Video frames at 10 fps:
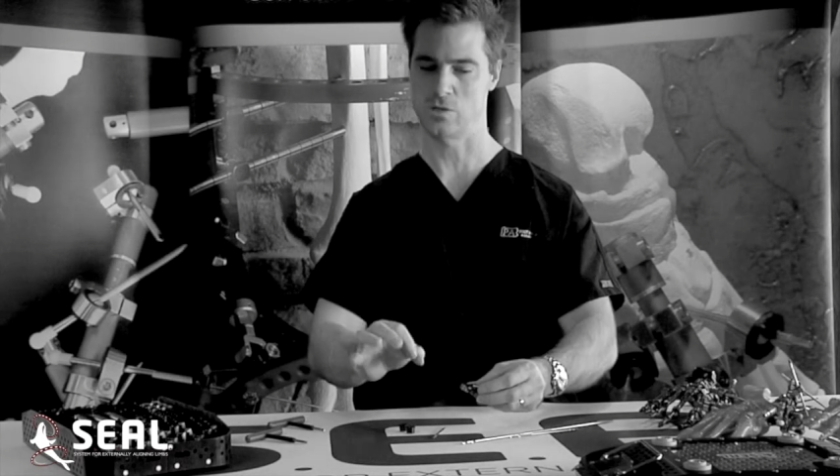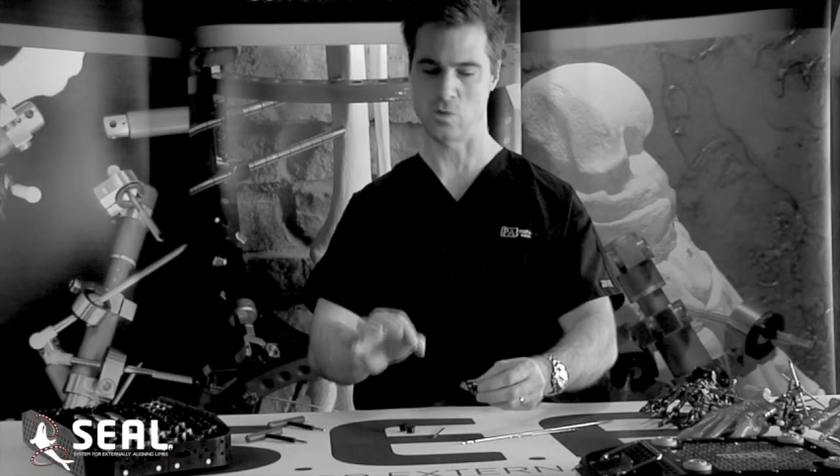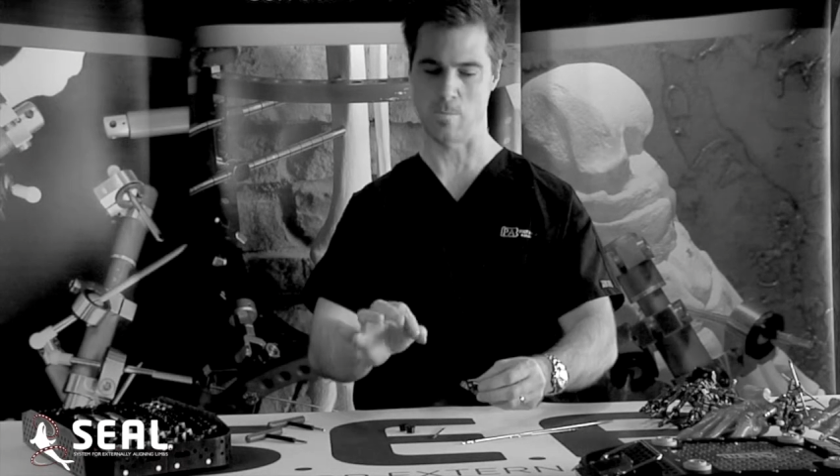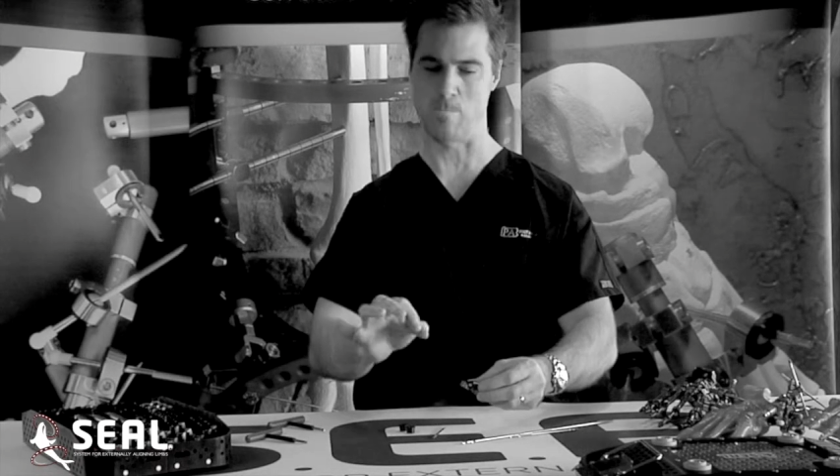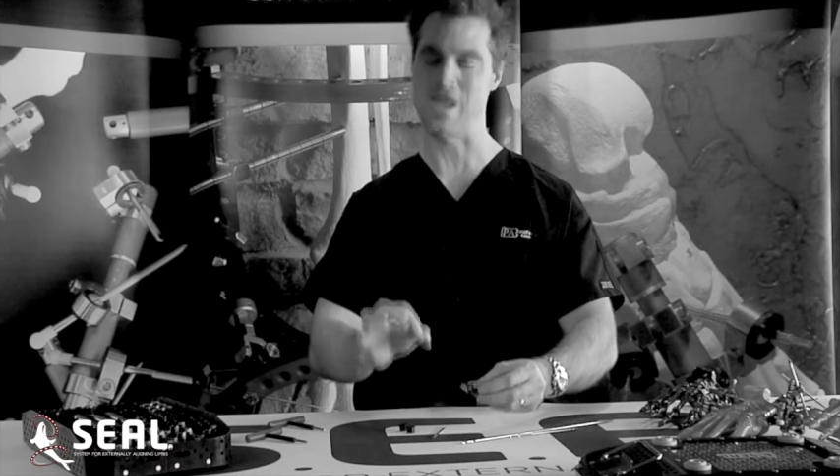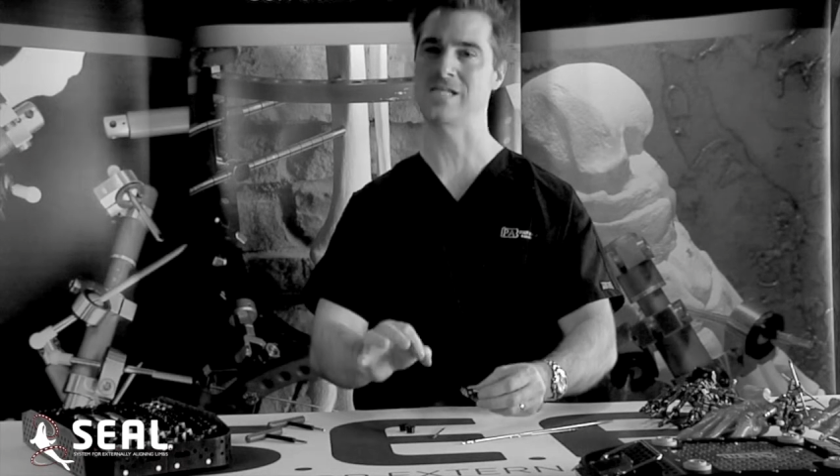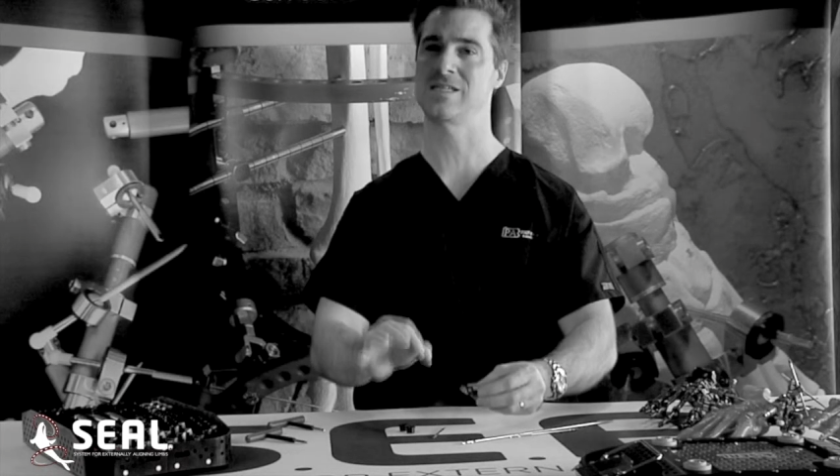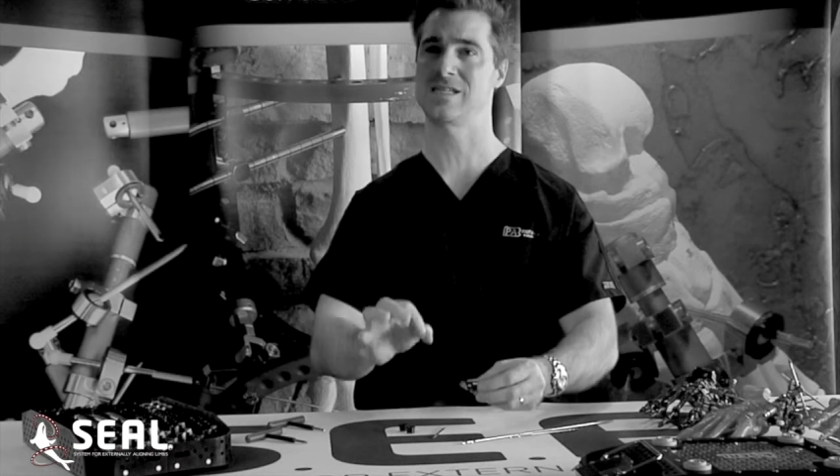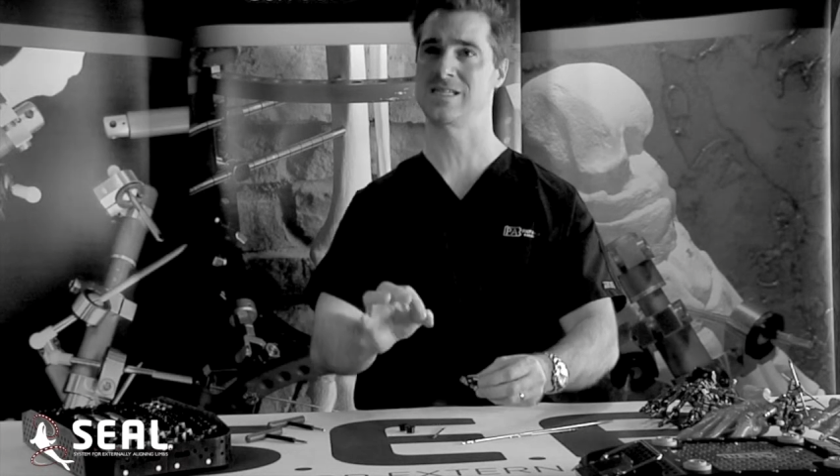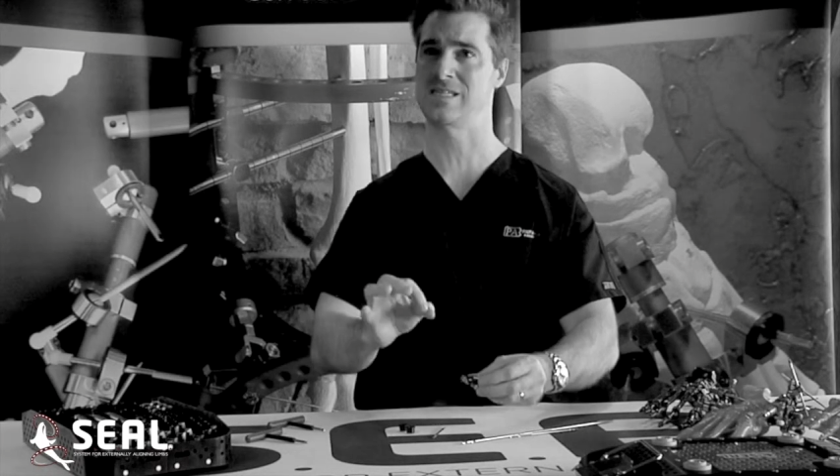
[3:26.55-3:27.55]
to
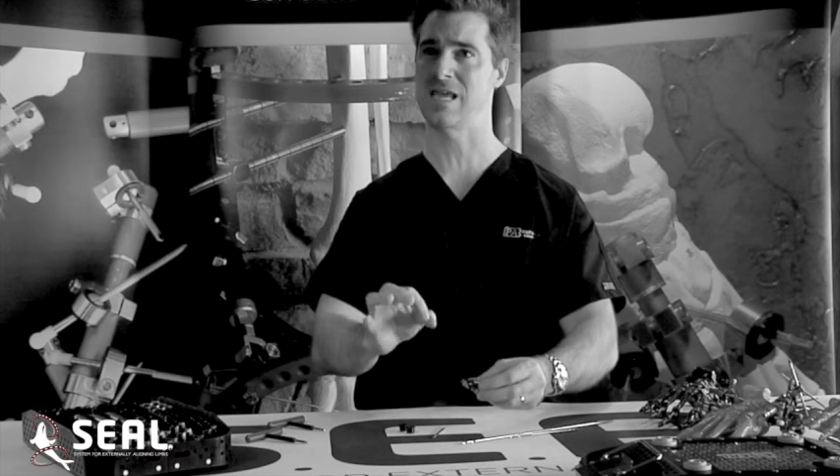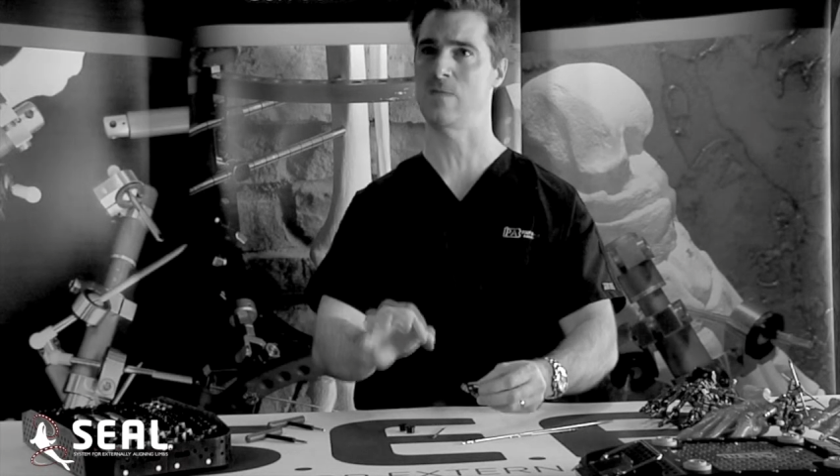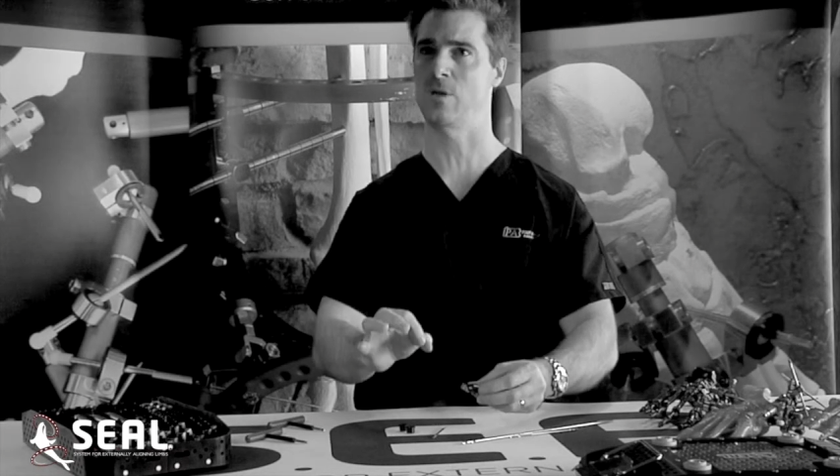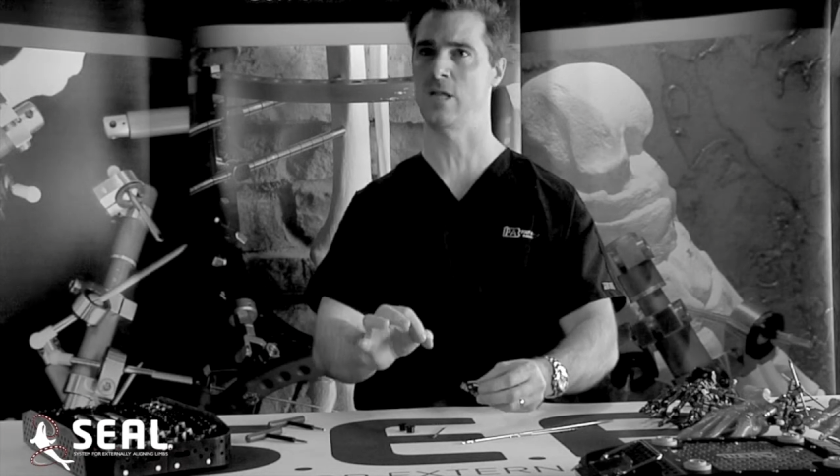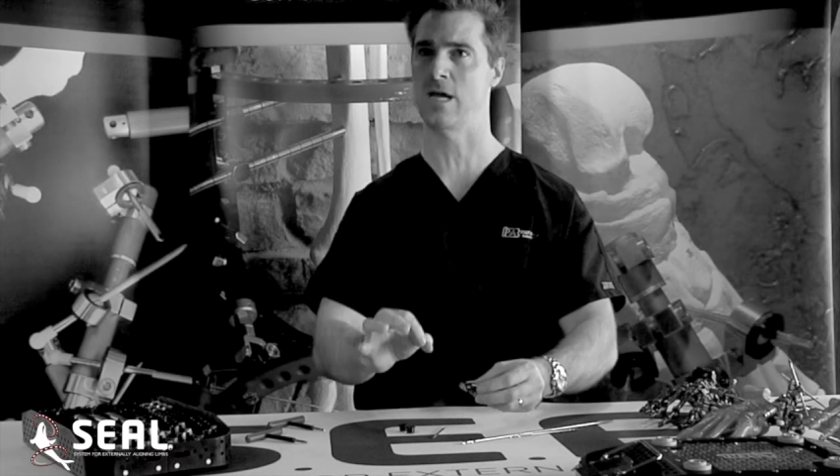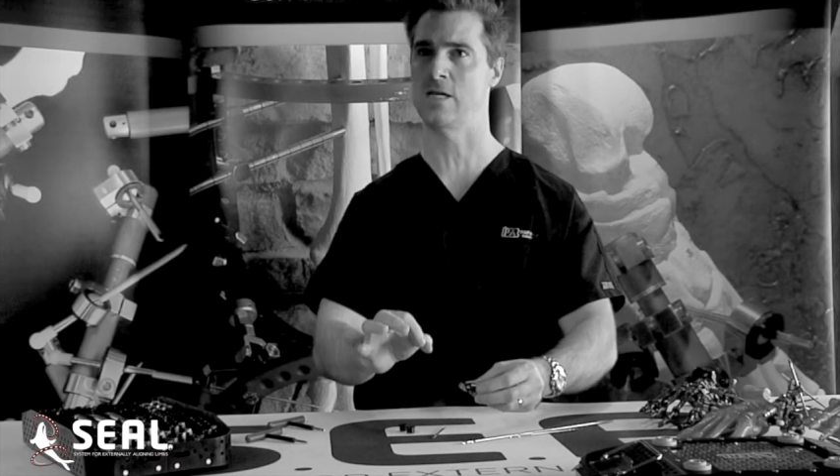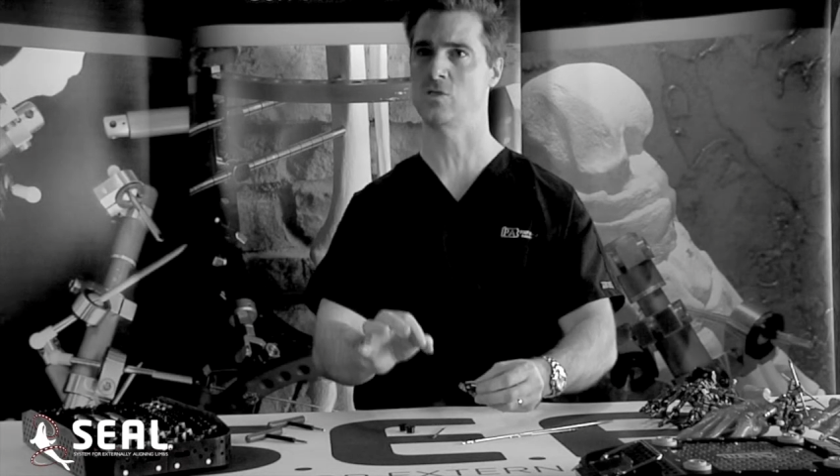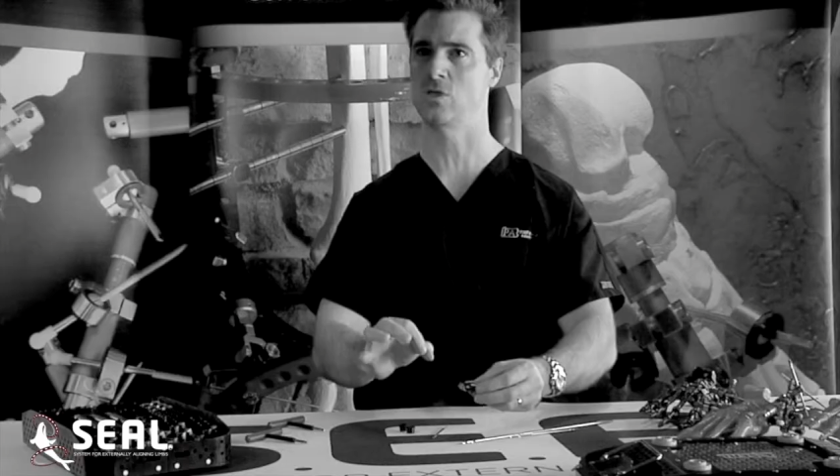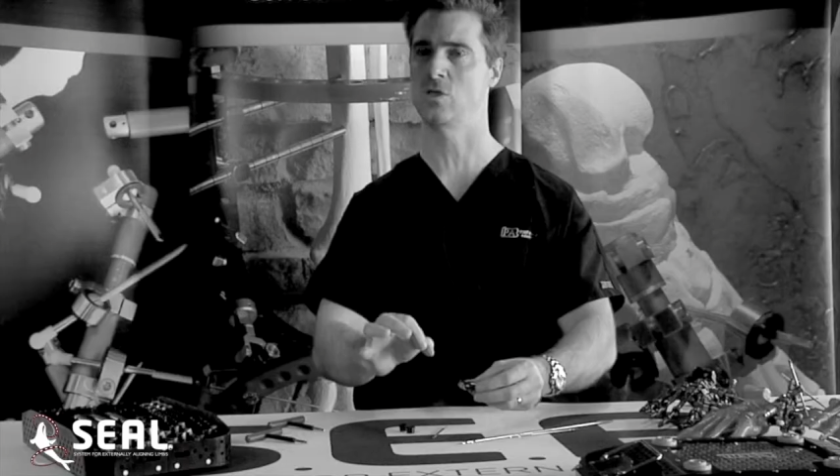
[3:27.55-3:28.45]
best stabilize